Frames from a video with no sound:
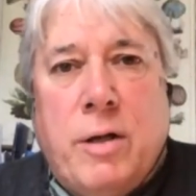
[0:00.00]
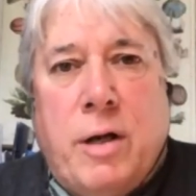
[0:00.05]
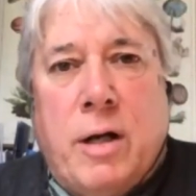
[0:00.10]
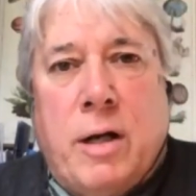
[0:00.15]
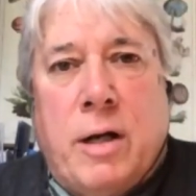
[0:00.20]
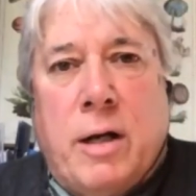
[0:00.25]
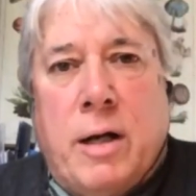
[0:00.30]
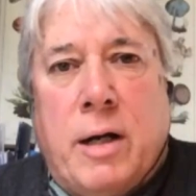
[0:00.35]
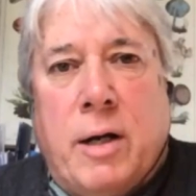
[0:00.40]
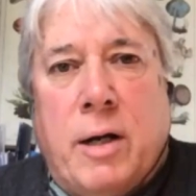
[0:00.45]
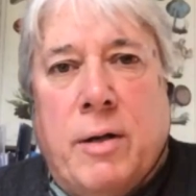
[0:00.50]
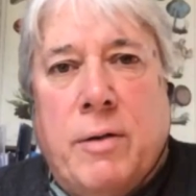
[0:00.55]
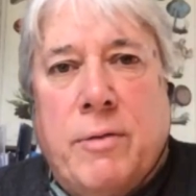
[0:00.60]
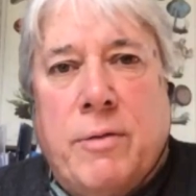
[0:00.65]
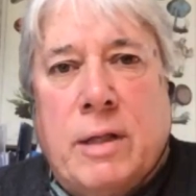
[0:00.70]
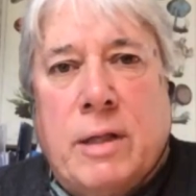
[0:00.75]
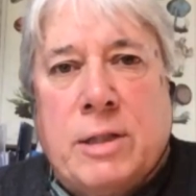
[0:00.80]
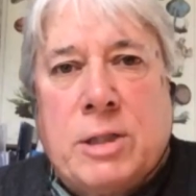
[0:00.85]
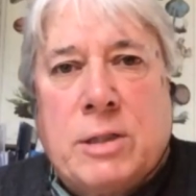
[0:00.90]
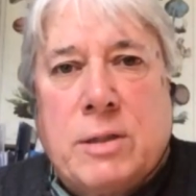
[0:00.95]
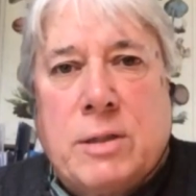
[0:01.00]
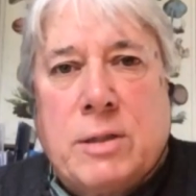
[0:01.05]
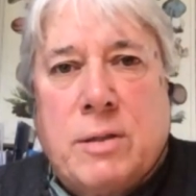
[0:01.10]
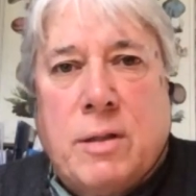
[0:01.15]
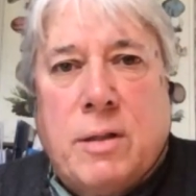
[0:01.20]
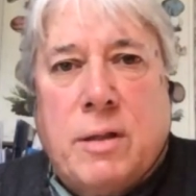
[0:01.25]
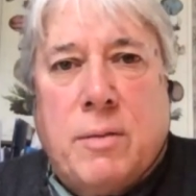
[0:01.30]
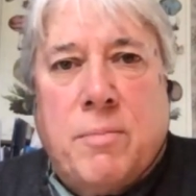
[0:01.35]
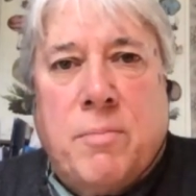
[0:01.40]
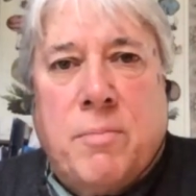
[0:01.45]
uh, that's
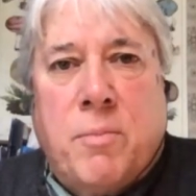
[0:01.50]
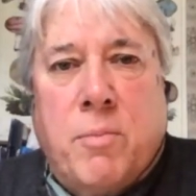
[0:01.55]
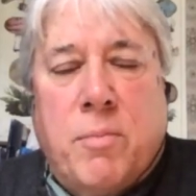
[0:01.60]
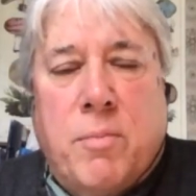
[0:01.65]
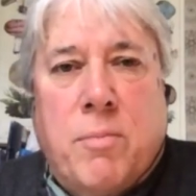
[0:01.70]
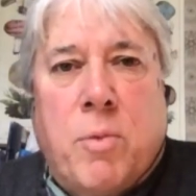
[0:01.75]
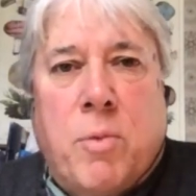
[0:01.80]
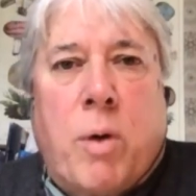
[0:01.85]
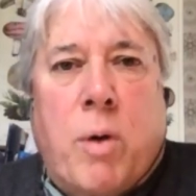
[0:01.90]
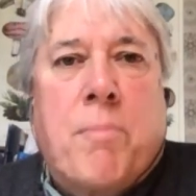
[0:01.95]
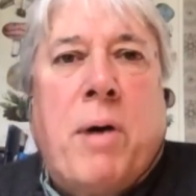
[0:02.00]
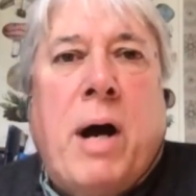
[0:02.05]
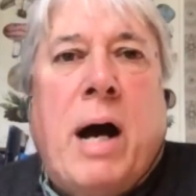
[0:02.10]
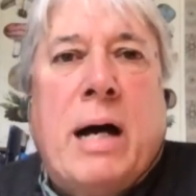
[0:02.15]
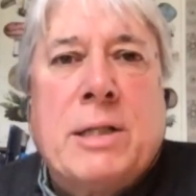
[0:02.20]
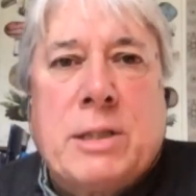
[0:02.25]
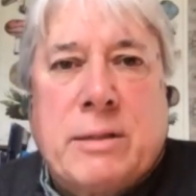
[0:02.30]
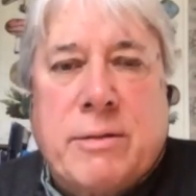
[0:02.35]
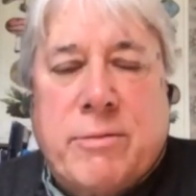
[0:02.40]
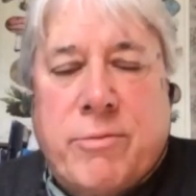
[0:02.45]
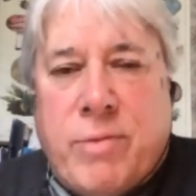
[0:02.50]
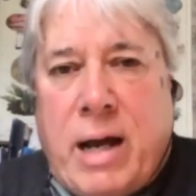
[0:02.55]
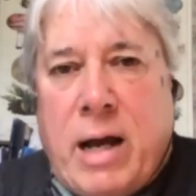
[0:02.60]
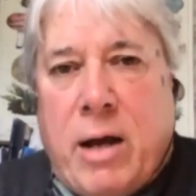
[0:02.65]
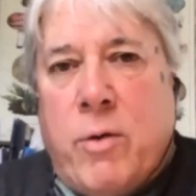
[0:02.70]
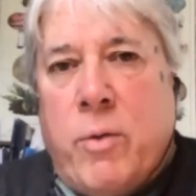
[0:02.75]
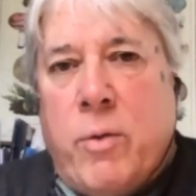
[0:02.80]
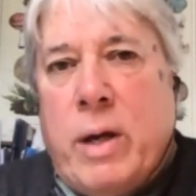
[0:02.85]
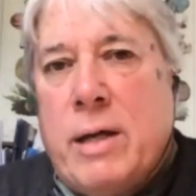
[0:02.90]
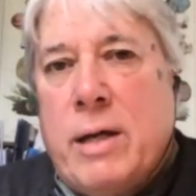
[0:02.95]
m- more positive.
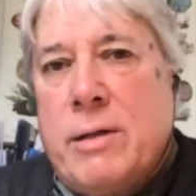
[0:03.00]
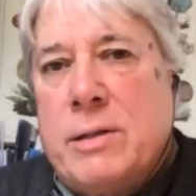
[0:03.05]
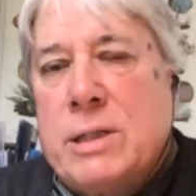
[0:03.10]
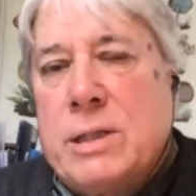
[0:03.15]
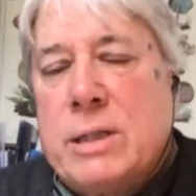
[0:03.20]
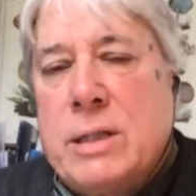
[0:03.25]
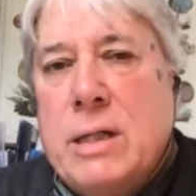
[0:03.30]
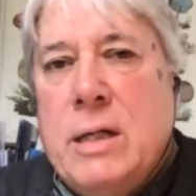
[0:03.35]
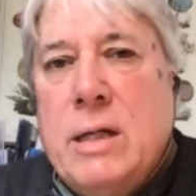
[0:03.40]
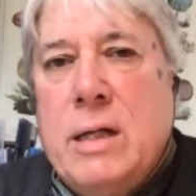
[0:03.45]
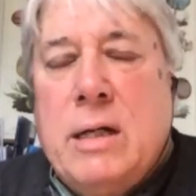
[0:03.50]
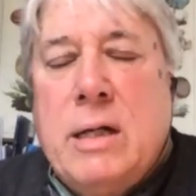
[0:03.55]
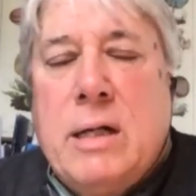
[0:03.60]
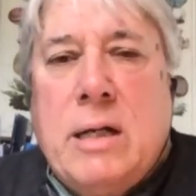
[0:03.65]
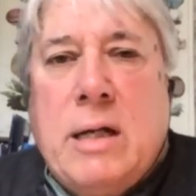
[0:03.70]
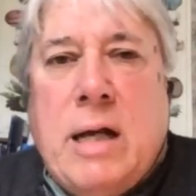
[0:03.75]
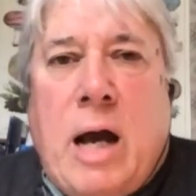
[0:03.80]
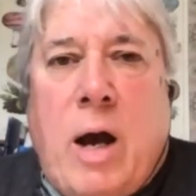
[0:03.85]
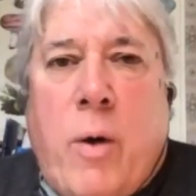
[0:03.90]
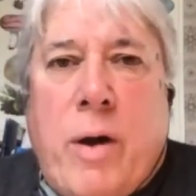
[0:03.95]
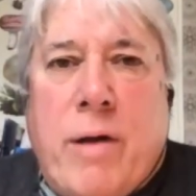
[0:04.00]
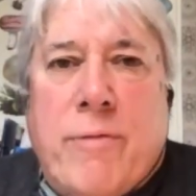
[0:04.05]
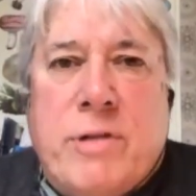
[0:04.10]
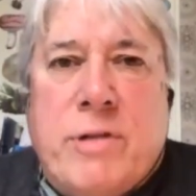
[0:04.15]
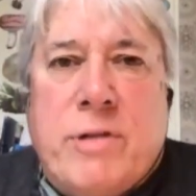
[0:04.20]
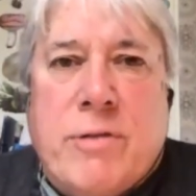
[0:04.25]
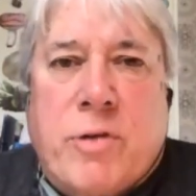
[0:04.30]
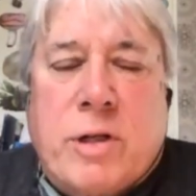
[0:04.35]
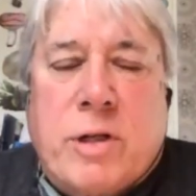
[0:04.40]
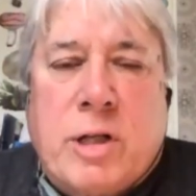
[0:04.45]
How has how have
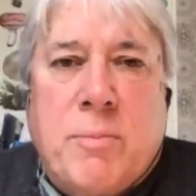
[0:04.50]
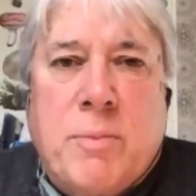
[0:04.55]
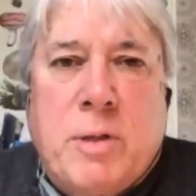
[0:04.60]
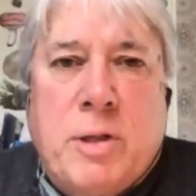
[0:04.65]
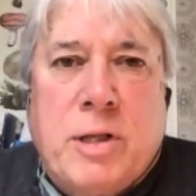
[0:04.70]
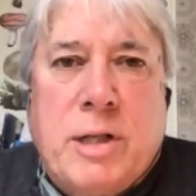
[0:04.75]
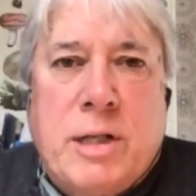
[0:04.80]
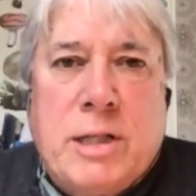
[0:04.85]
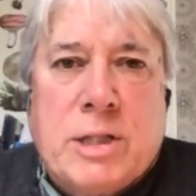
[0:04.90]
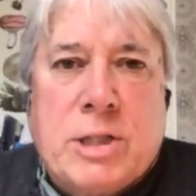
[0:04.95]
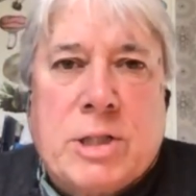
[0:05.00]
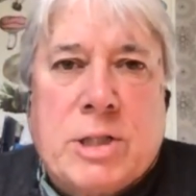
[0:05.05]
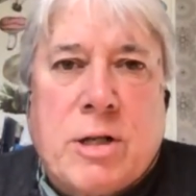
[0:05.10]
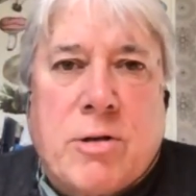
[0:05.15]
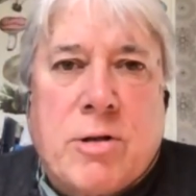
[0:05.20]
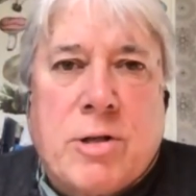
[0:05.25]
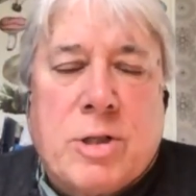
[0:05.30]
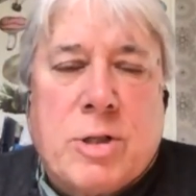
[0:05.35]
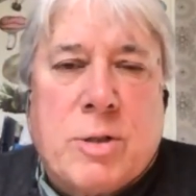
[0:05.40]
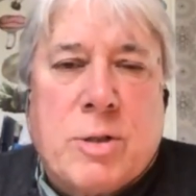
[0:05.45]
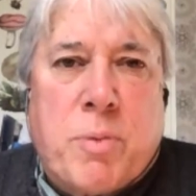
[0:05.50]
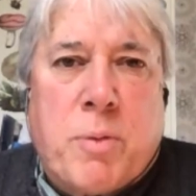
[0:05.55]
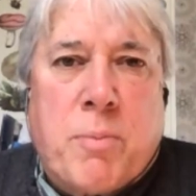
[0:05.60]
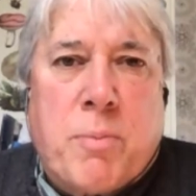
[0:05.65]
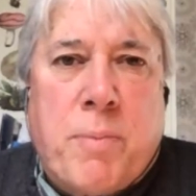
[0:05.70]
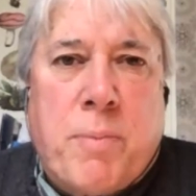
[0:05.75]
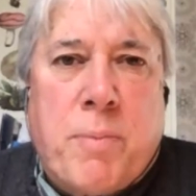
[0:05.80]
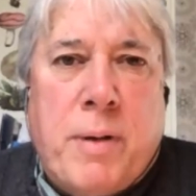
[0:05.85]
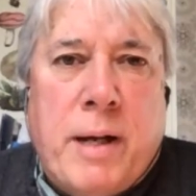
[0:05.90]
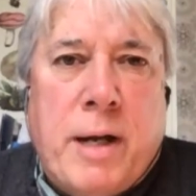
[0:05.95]
different communities started to
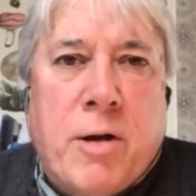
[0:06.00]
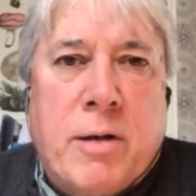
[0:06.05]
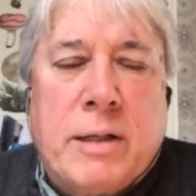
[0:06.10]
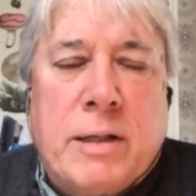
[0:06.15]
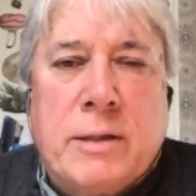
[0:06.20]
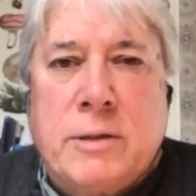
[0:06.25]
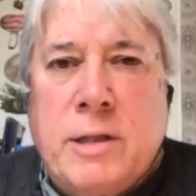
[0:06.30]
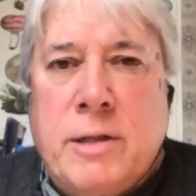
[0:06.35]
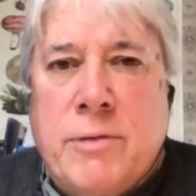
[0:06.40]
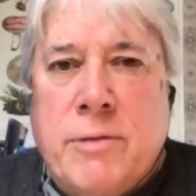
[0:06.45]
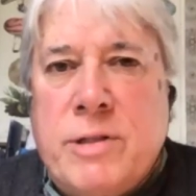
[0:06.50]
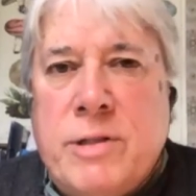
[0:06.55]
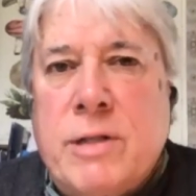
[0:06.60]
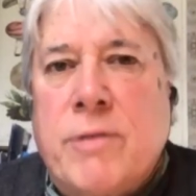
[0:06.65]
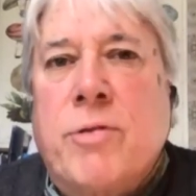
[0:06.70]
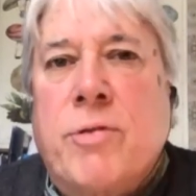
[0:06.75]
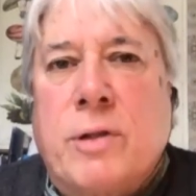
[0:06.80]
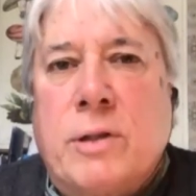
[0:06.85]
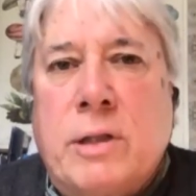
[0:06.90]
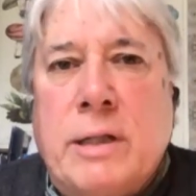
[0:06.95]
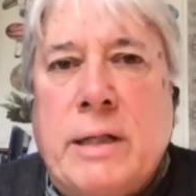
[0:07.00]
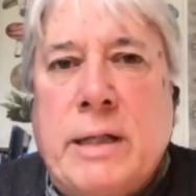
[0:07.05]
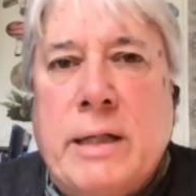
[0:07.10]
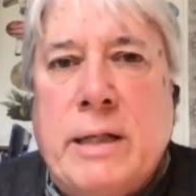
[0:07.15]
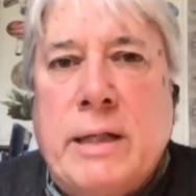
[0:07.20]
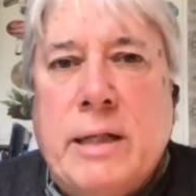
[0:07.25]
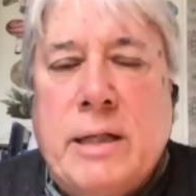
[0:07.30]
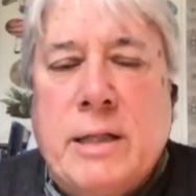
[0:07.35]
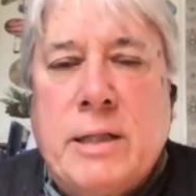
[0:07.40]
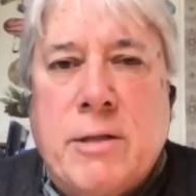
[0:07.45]
prepare and live
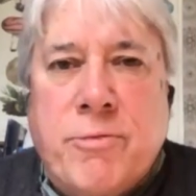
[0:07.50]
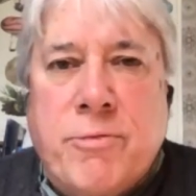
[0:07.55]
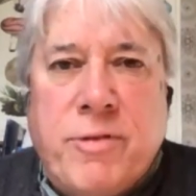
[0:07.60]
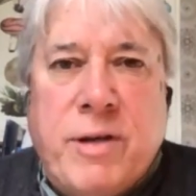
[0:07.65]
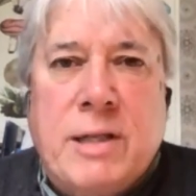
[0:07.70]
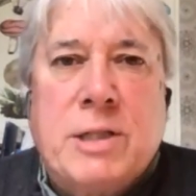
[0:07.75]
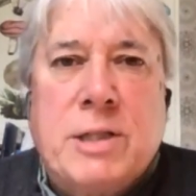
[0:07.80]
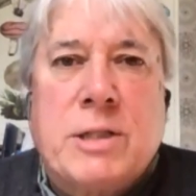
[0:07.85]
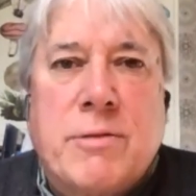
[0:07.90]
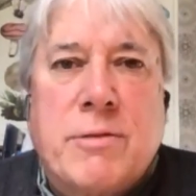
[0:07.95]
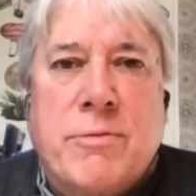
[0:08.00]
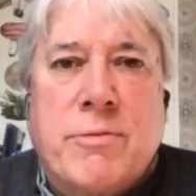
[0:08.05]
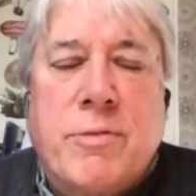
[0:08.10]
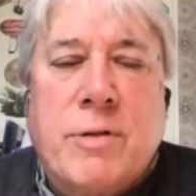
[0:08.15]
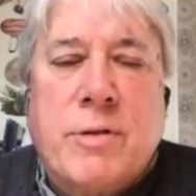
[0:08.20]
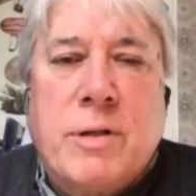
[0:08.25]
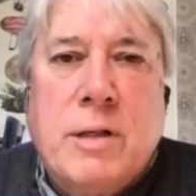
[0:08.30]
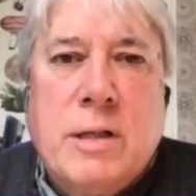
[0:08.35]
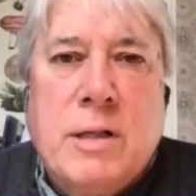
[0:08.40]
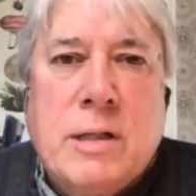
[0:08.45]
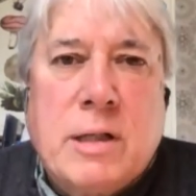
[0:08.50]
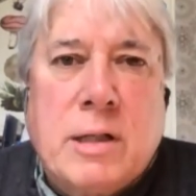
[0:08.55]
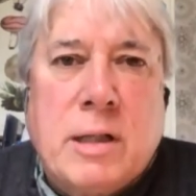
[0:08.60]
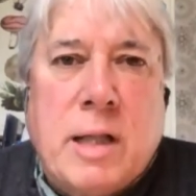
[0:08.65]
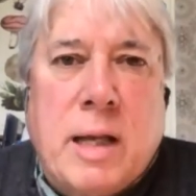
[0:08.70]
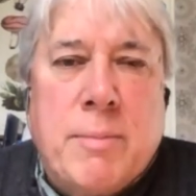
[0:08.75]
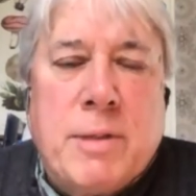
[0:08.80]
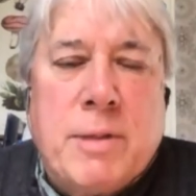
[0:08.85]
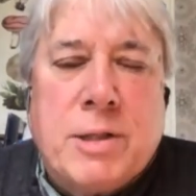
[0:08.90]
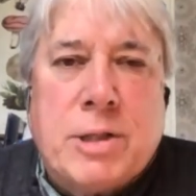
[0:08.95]
differently in the face of
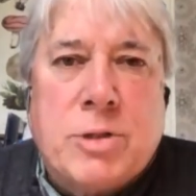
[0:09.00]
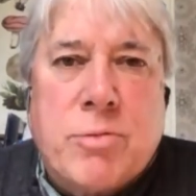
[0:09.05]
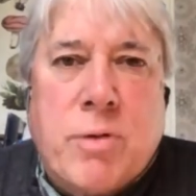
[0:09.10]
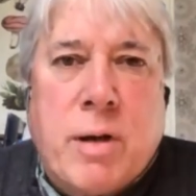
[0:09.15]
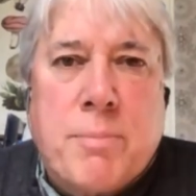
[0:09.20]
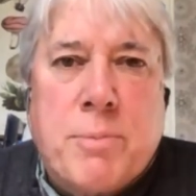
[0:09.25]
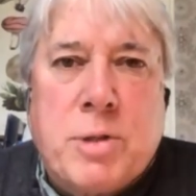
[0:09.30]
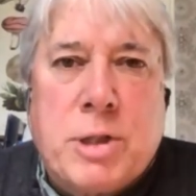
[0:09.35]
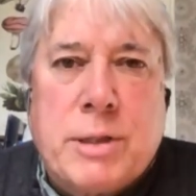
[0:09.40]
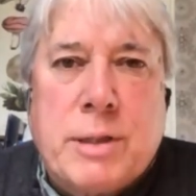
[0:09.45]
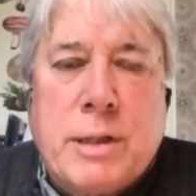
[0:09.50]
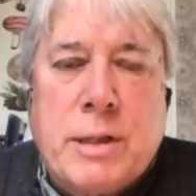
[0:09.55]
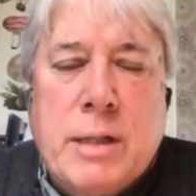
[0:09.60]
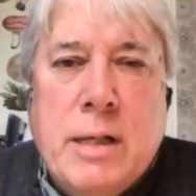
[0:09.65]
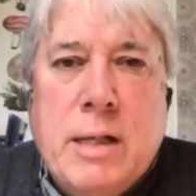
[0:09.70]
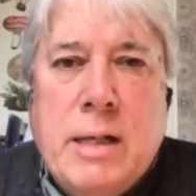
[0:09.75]
climate disruption?